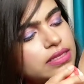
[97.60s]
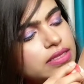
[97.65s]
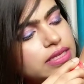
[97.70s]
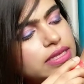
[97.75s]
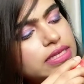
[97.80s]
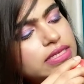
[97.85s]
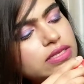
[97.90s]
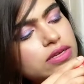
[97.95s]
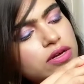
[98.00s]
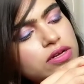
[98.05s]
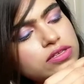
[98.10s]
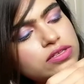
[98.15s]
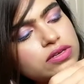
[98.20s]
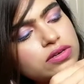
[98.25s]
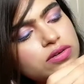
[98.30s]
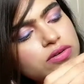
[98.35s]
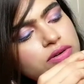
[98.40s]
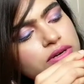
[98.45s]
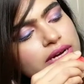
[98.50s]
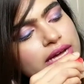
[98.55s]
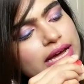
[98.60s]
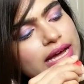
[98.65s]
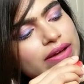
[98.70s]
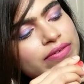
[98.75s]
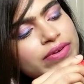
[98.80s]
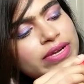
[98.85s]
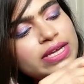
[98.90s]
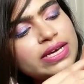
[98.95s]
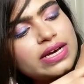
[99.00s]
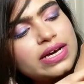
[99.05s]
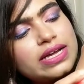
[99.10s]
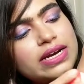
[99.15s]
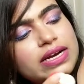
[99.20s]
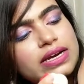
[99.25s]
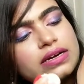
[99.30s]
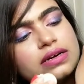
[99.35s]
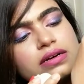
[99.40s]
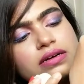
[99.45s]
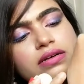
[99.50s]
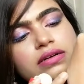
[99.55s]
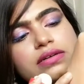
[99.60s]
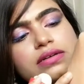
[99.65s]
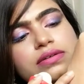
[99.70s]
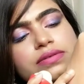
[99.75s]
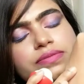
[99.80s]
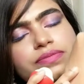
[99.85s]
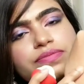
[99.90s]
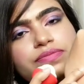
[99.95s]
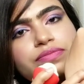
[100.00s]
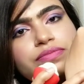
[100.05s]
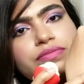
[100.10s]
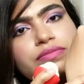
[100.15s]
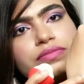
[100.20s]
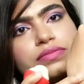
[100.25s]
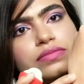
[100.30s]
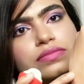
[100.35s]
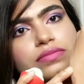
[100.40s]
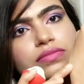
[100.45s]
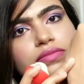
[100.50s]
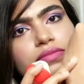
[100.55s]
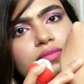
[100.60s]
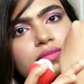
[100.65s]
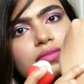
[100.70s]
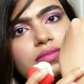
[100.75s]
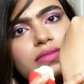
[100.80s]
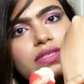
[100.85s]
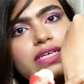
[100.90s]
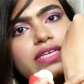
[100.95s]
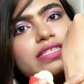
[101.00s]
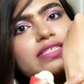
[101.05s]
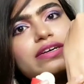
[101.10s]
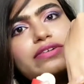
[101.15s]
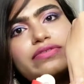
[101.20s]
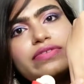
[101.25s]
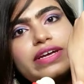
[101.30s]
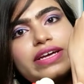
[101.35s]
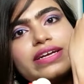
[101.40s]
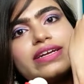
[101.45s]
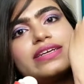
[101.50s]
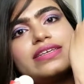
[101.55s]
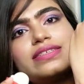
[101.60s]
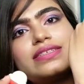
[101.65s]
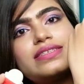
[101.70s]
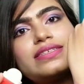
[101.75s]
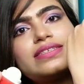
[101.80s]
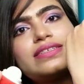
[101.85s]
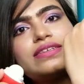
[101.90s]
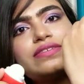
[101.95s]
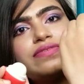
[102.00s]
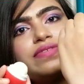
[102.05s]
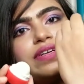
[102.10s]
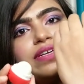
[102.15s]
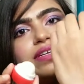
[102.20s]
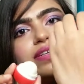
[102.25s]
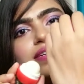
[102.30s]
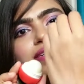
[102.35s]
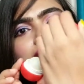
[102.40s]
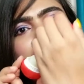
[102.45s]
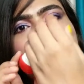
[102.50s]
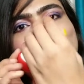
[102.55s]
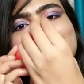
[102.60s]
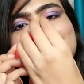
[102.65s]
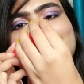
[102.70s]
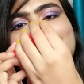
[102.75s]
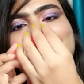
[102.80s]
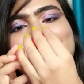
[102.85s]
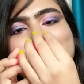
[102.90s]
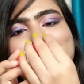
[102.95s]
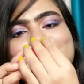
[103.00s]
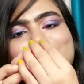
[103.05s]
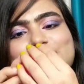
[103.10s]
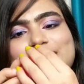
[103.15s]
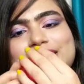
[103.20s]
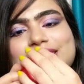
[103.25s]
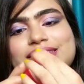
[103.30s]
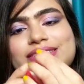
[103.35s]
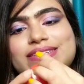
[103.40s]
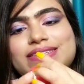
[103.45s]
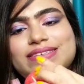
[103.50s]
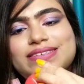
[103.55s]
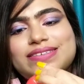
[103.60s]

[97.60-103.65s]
This also don't have any color. Just the fragrance is different, as I have said.